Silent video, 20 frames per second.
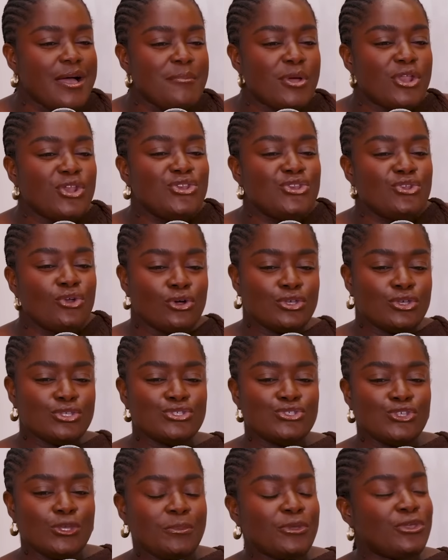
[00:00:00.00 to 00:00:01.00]
Not
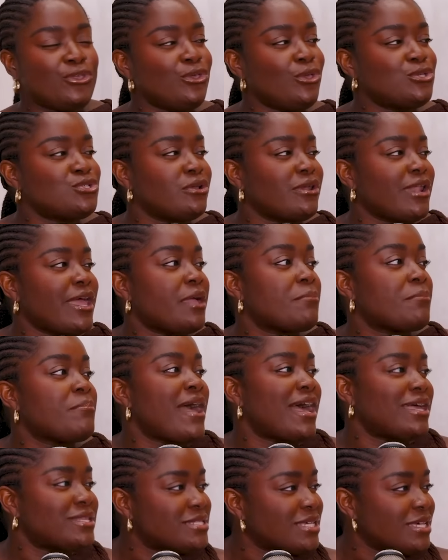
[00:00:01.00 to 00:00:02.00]
super huge on like
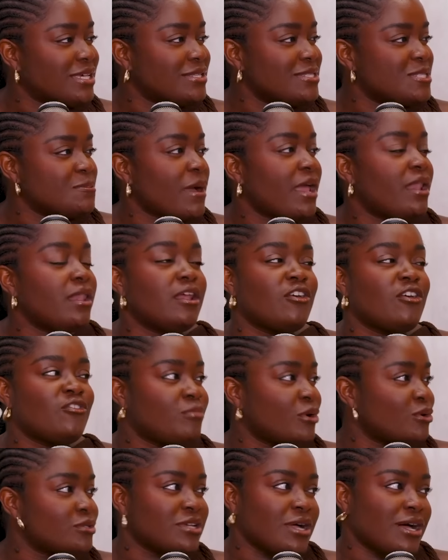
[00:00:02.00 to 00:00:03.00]
patterns, but I love
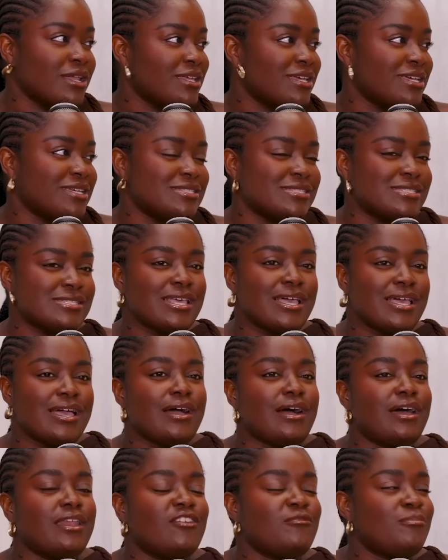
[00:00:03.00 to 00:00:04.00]
bold colours.
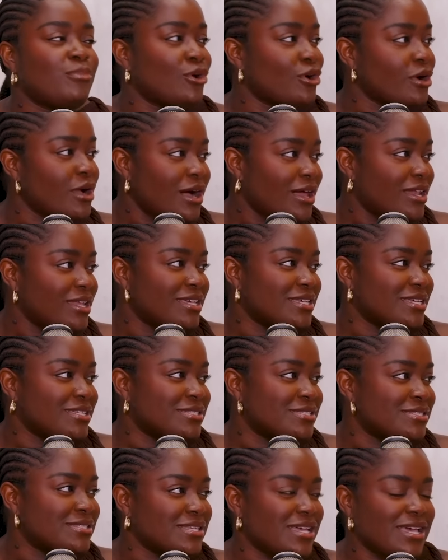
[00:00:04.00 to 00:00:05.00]
I love block
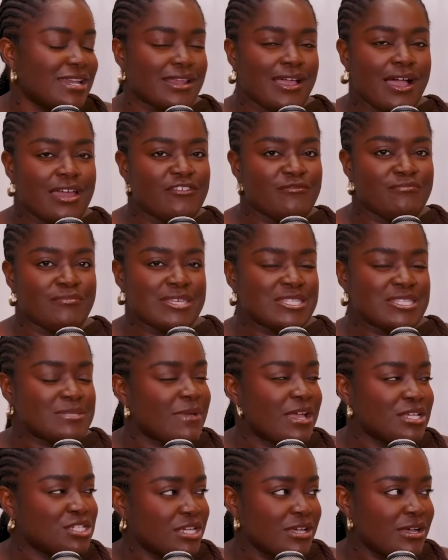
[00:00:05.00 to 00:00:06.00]
colours and kind of
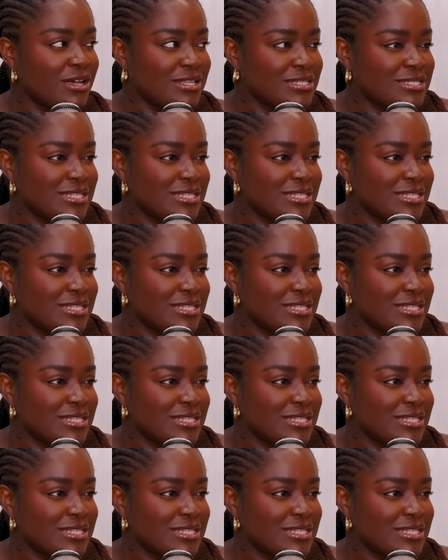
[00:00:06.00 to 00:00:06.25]
mismatching colours